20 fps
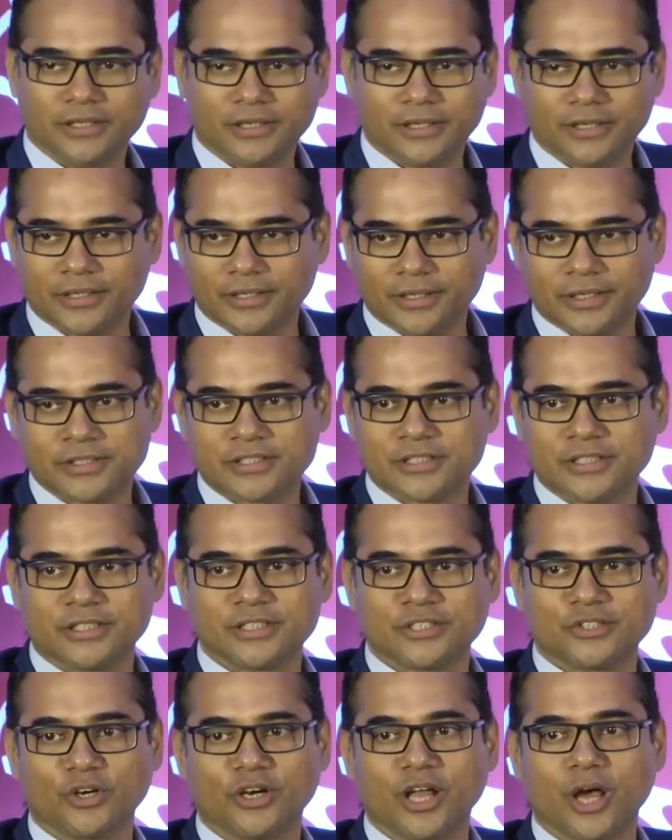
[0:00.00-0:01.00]

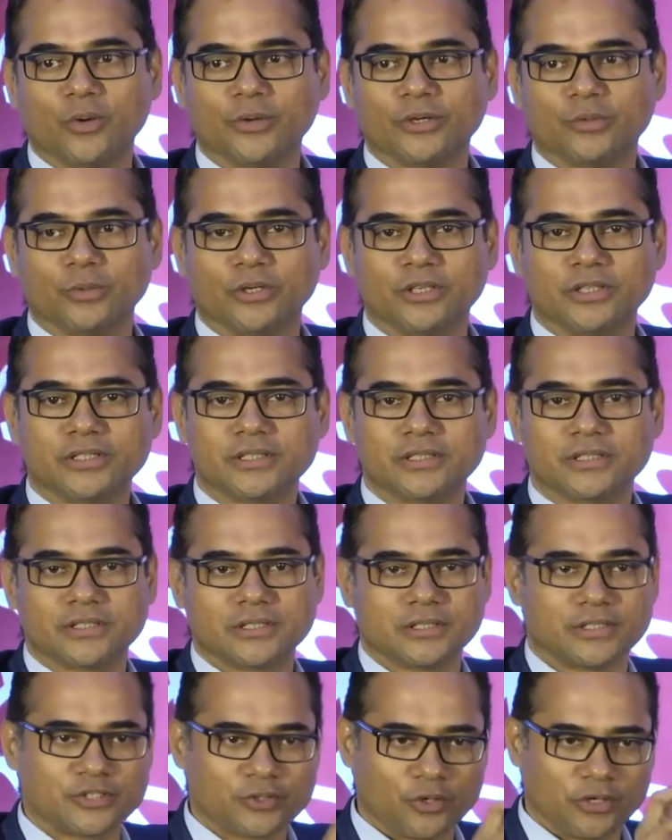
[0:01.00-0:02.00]
It's not how it works.
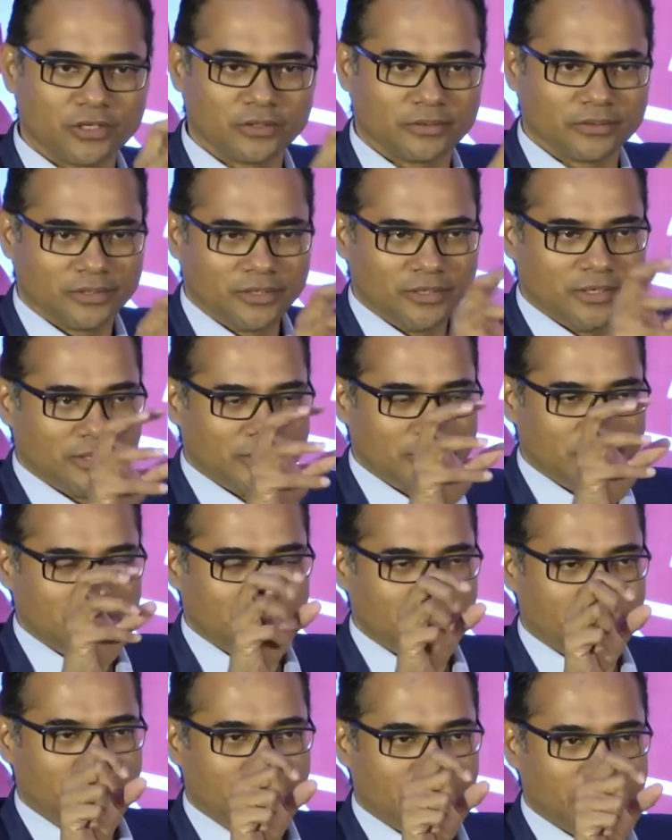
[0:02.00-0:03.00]
It's all
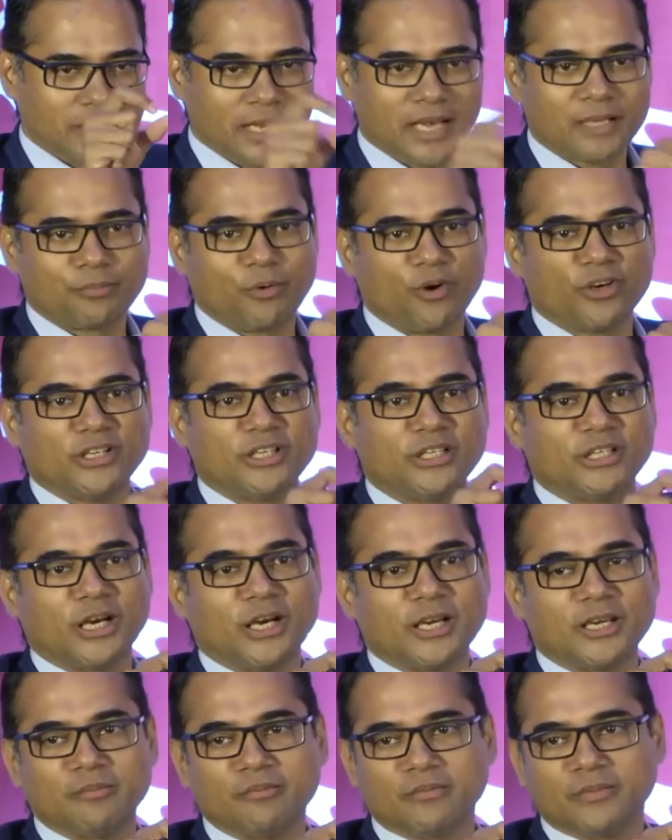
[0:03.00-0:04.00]
at that point in
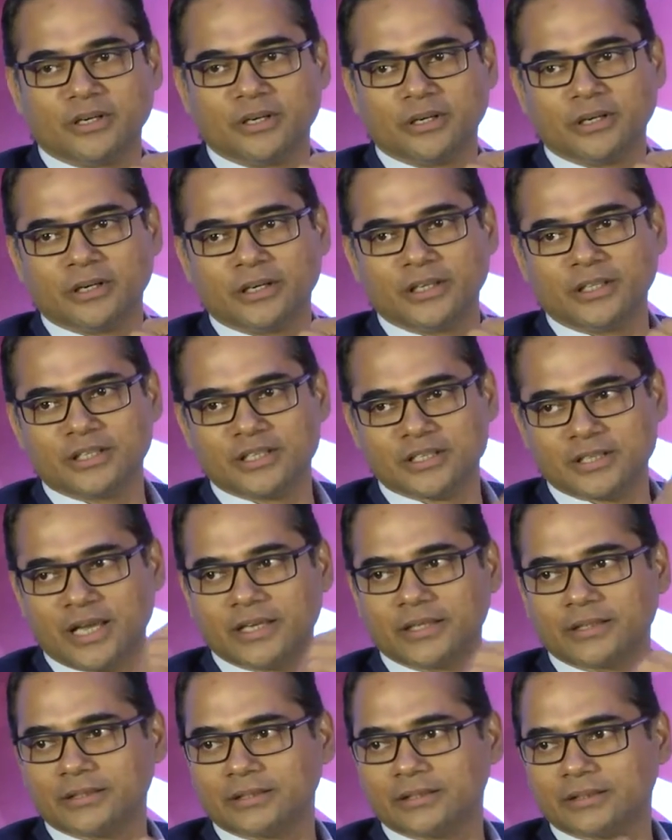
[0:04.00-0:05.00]
time in the
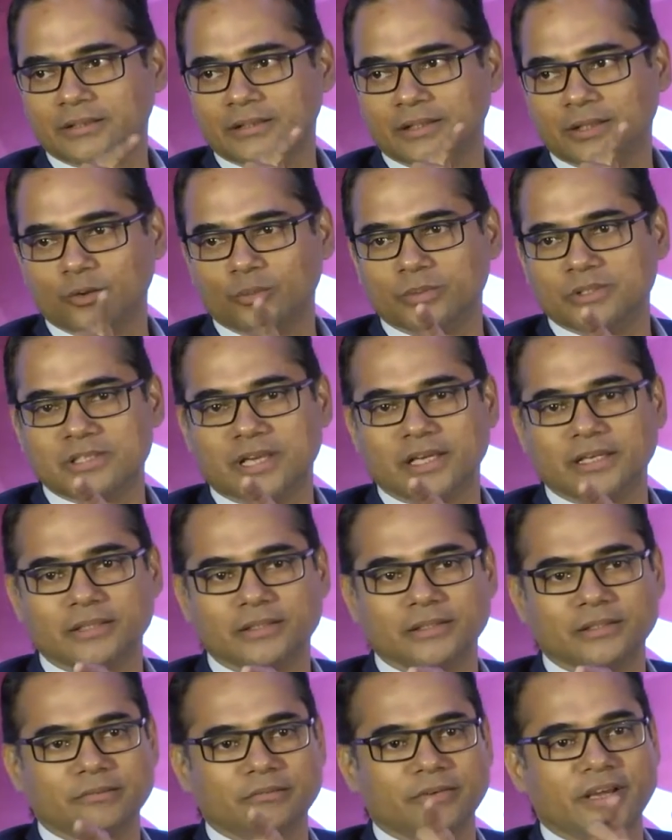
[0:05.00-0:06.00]
cycle, global
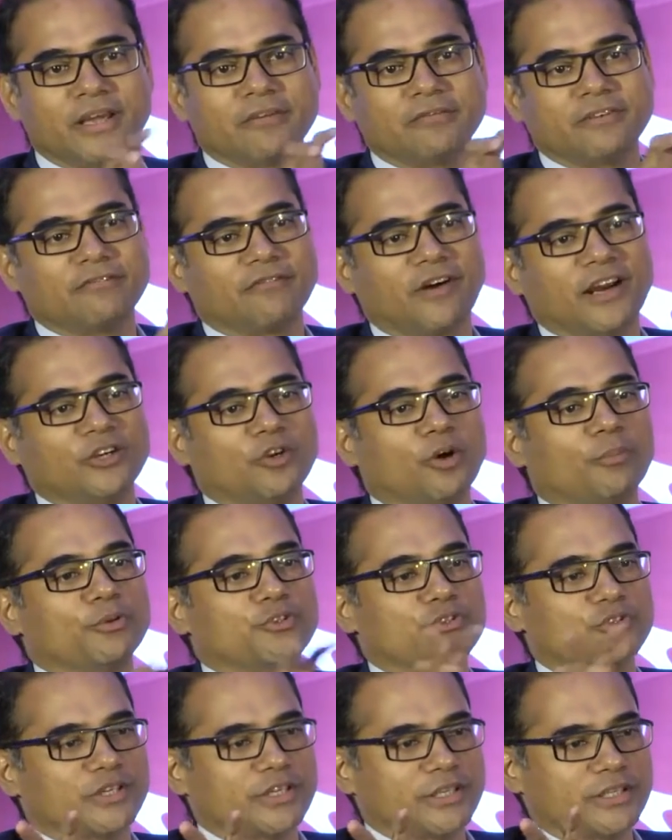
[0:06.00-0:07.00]
cycle, where we find
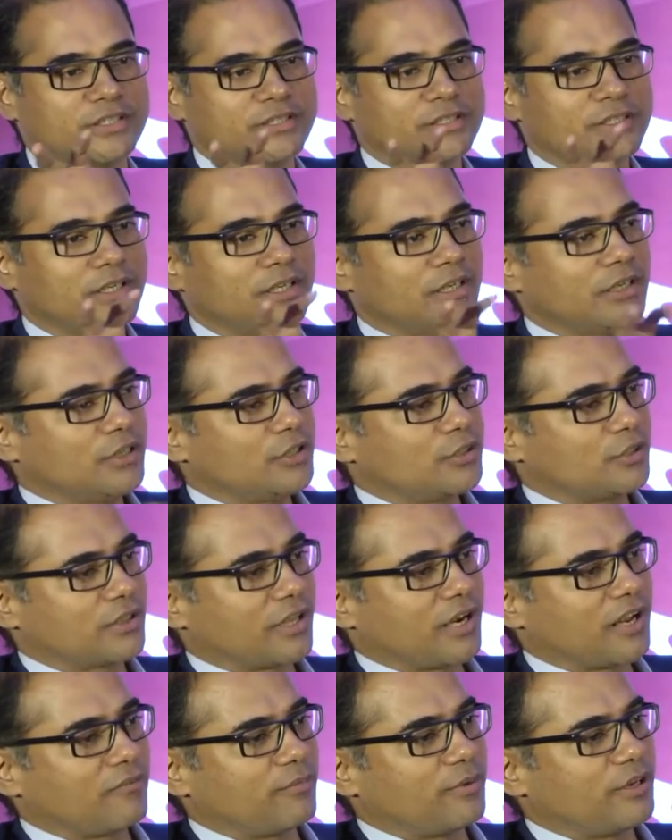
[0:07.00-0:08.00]
opportunities. So
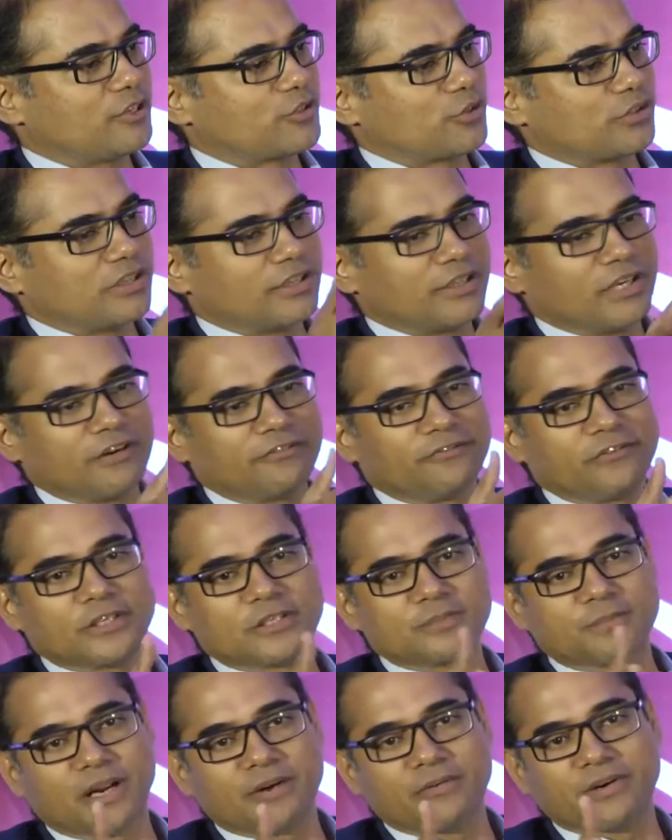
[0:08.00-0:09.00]
there have been, in our
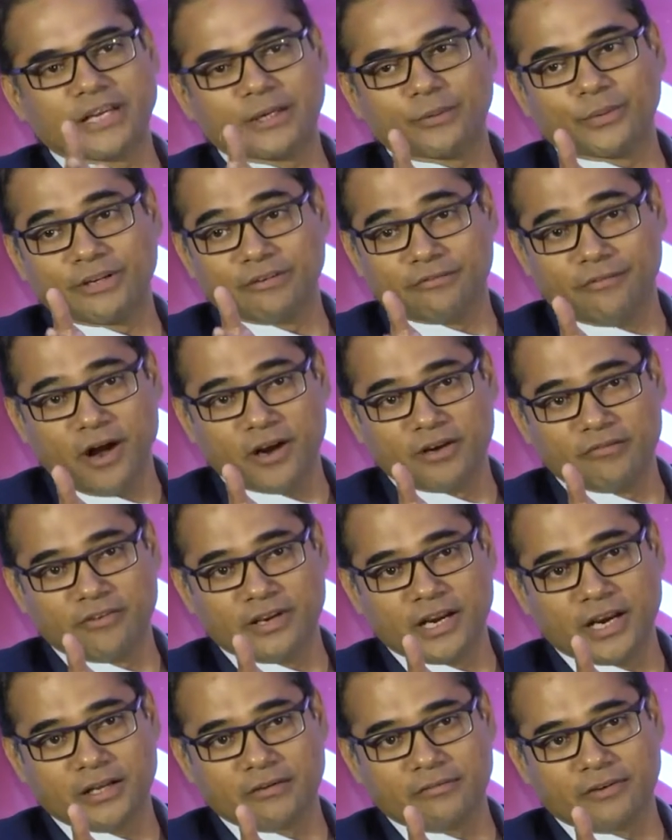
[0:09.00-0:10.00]
first private equity fund,
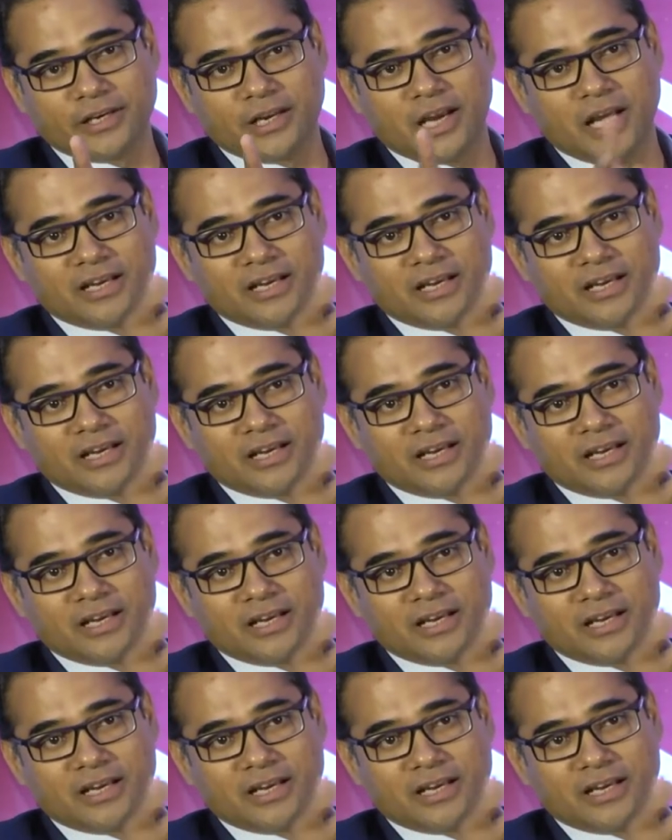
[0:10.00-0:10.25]
we had a very